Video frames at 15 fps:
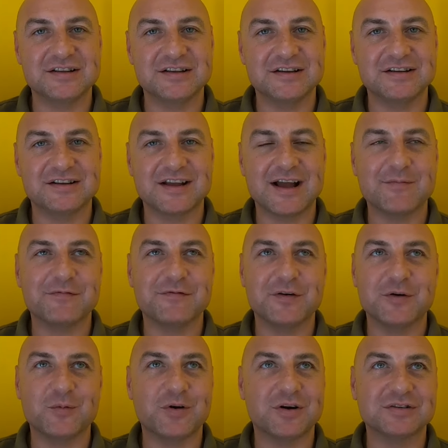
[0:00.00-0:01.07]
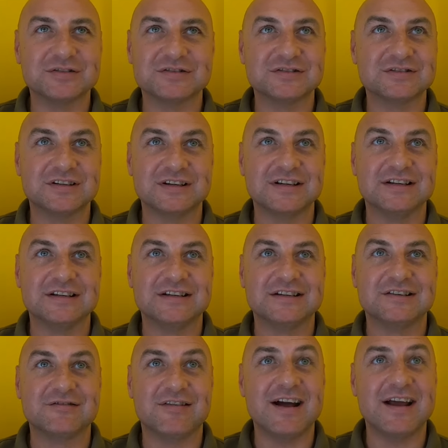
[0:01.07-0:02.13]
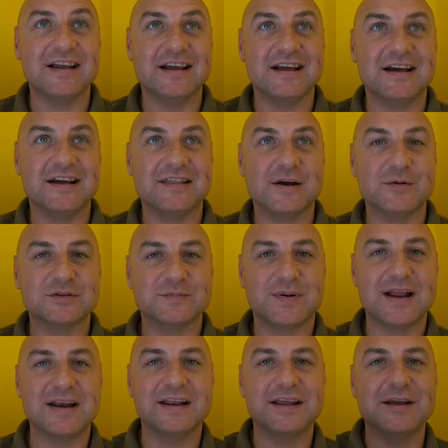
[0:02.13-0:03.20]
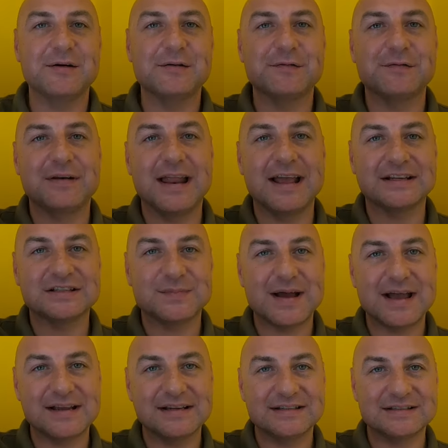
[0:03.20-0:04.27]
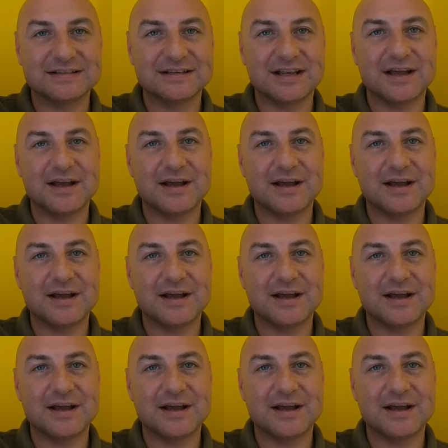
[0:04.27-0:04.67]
The comfort was great. There was plenty of leg space.